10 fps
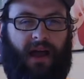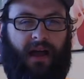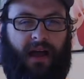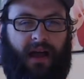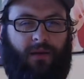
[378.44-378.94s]

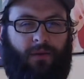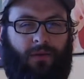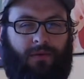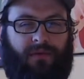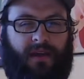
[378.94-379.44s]
I don't
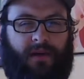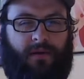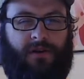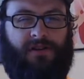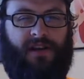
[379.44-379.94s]
think I
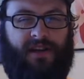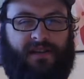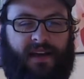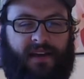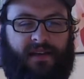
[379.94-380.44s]
want to shake his
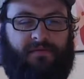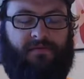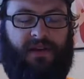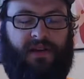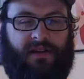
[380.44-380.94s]
hand
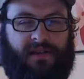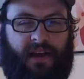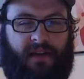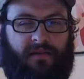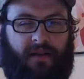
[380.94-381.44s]
because
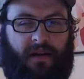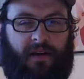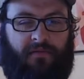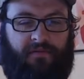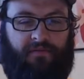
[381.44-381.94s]
I
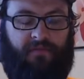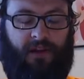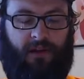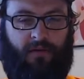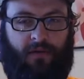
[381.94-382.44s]
I've you
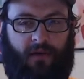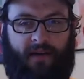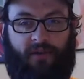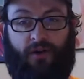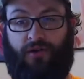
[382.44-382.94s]
know I've
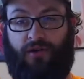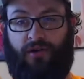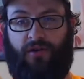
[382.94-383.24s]
heard